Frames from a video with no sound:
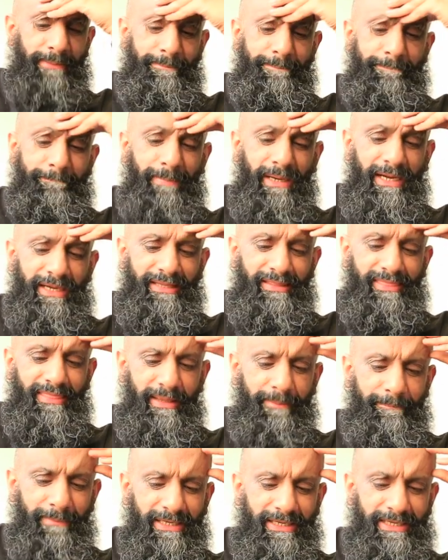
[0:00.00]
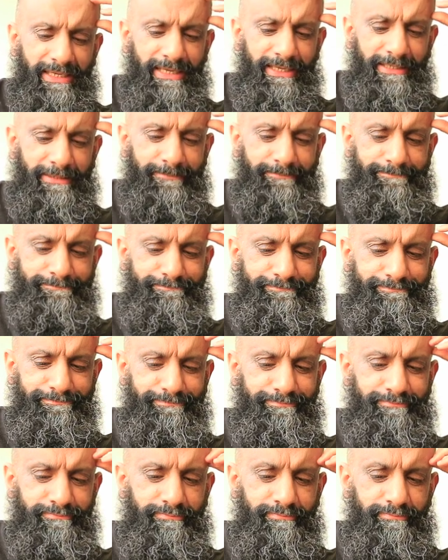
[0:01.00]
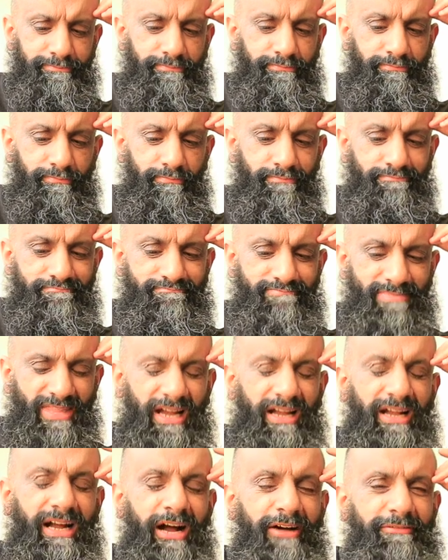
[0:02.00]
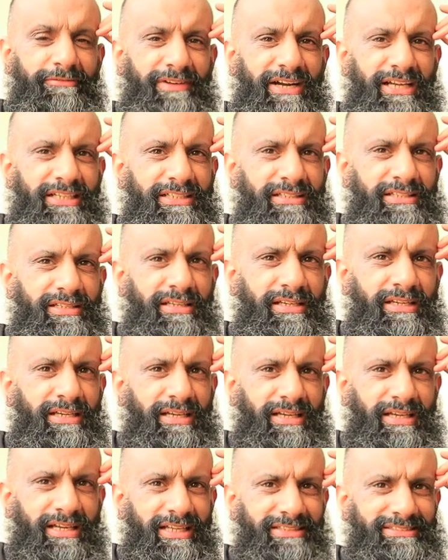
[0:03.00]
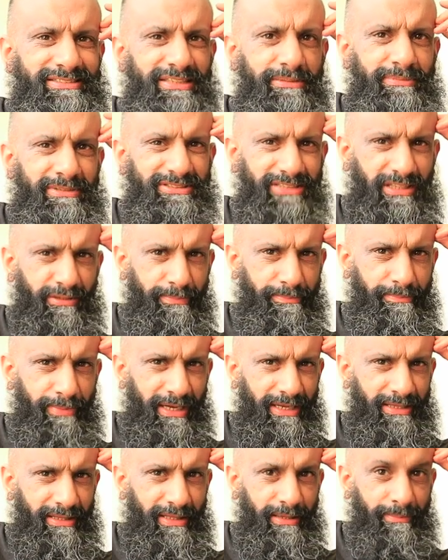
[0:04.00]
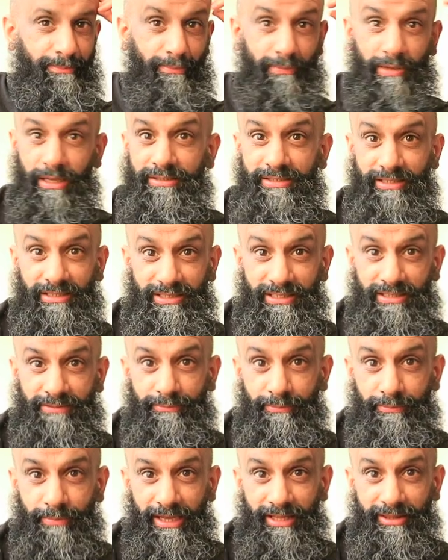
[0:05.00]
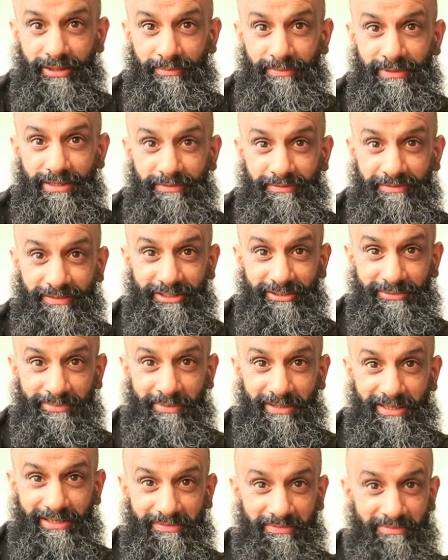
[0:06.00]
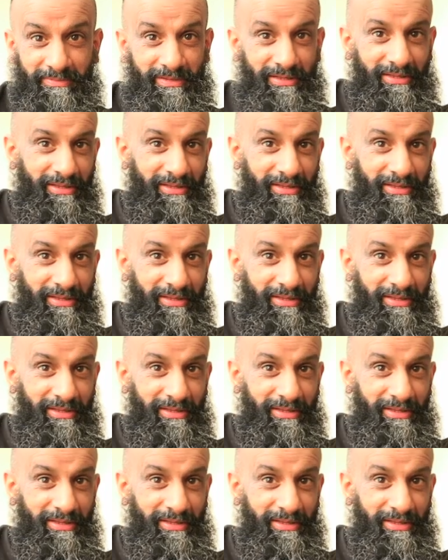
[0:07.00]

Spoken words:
buying them again? I can't see myself buying them. I didn't even buy them in the first place.